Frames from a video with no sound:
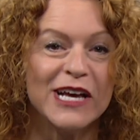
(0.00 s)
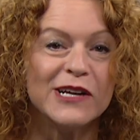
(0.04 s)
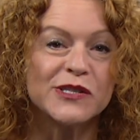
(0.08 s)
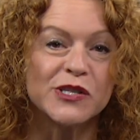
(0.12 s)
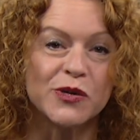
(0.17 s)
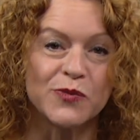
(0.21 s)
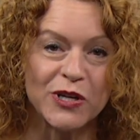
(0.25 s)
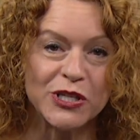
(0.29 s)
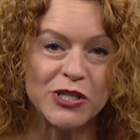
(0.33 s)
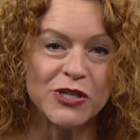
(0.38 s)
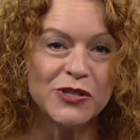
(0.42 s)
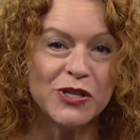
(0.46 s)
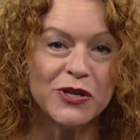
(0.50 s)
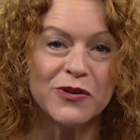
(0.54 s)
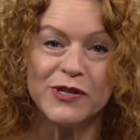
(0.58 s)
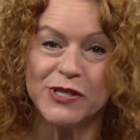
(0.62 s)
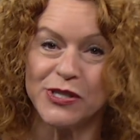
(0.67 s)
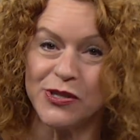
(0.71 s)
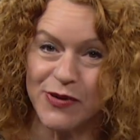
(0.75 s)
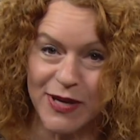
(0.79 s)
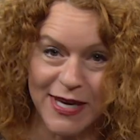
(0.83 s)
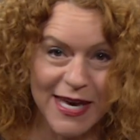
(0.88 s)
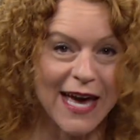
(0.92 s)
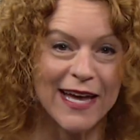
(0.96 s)
So what you do is
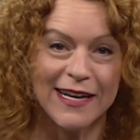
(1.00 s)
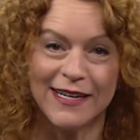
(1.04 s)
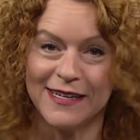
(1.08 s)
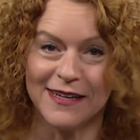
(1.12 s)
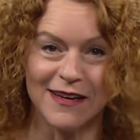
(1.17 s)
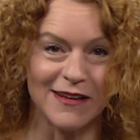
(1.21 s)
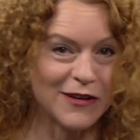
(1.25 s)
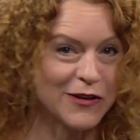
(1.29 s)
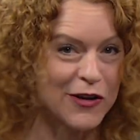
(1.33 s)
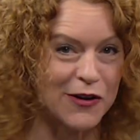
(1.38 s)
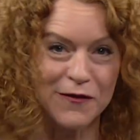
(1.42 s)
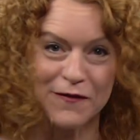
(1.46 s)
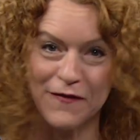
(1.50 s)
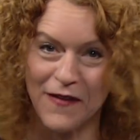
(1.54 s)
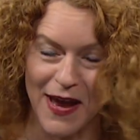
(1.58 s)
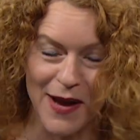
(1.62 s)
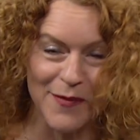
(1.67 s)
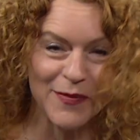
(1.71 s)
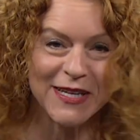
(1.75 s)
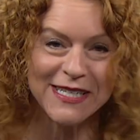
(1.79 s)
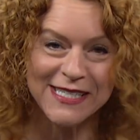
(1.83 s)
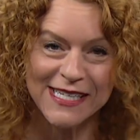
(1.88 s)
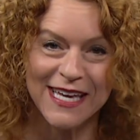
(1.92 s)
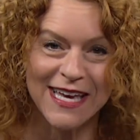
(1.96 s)
you get your
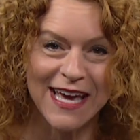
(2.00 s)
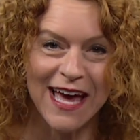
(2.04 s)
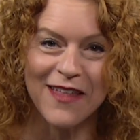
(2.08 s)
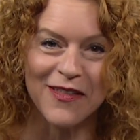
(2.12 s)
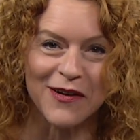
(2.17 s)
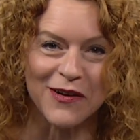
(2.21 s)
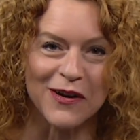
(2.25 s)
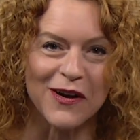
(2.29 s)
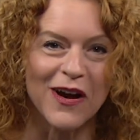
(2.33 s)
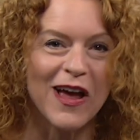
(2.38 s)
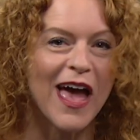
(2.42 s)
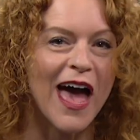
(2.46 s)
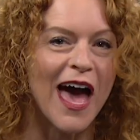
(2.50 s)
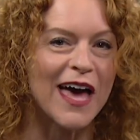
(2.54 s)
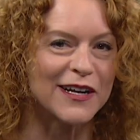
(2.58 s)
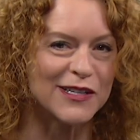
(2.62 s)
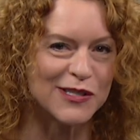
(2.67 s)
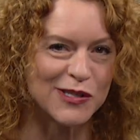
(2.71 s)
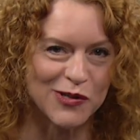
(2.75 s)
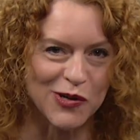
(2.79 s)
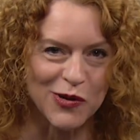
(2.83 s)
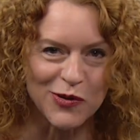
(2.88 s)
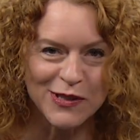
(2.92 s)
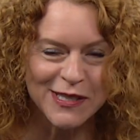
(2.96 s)
family together at a
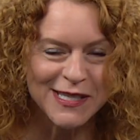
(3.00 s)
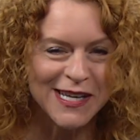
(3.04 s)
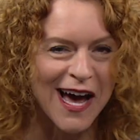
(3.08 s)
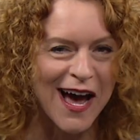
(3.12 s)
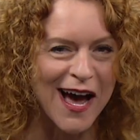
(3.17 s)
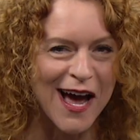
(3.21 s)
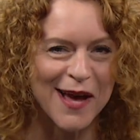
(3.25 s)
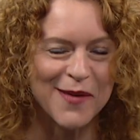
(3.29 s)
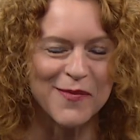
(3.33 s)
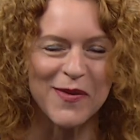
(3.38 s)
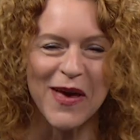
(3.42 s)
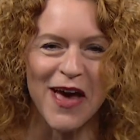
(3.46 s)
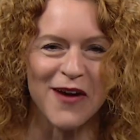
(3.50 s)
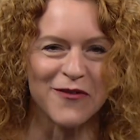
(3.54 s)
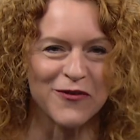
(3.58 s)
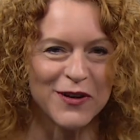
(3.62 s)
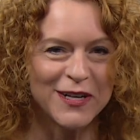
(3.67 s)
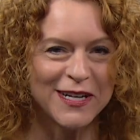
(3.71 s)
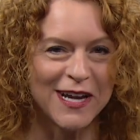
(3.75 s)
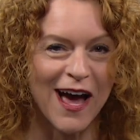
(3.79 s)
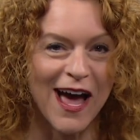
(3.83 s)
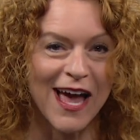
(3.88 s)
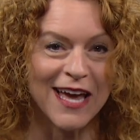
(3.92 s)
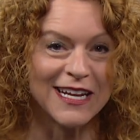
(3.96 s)
certain time every
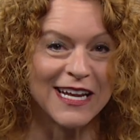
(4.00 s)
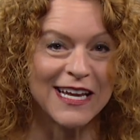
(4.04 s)
night.